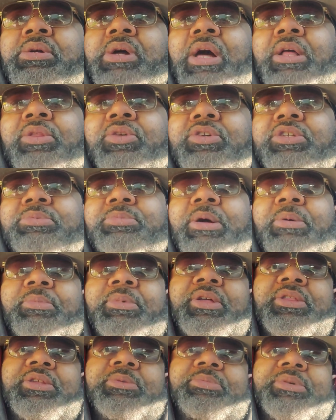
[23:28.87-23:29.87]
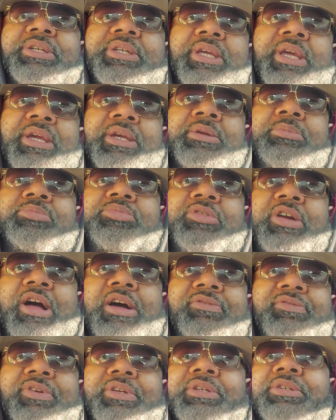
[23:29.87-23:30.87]
I lost my mother but gained
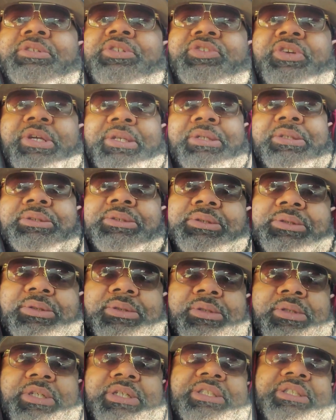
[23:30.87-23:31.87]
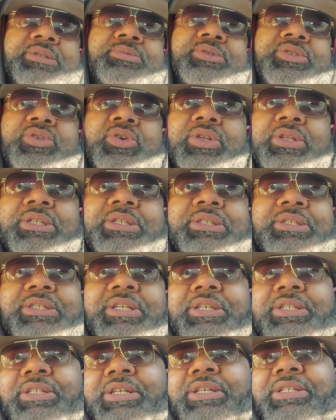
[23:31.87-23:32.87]
profit in trading. Because it was all at the
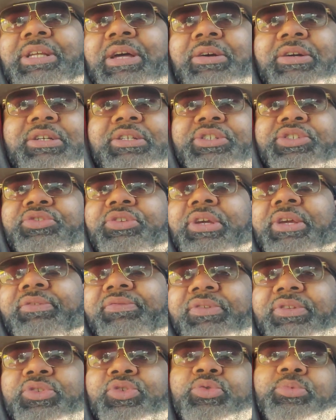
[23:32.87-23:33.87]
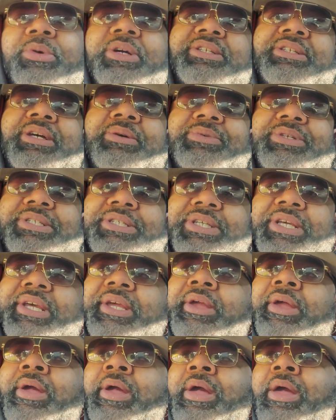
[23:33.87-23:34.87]
same time. I couldn't trade for 2 months. I was
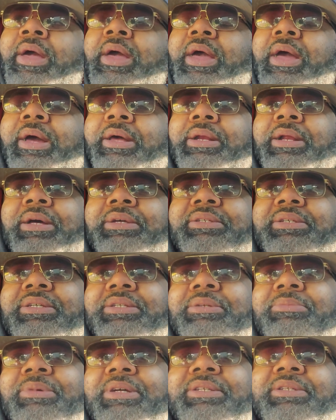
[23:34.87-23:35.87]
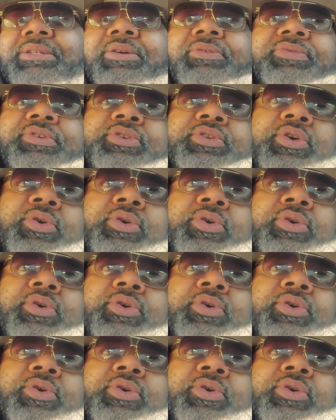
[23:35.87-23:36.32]
sick. And I said to myself, you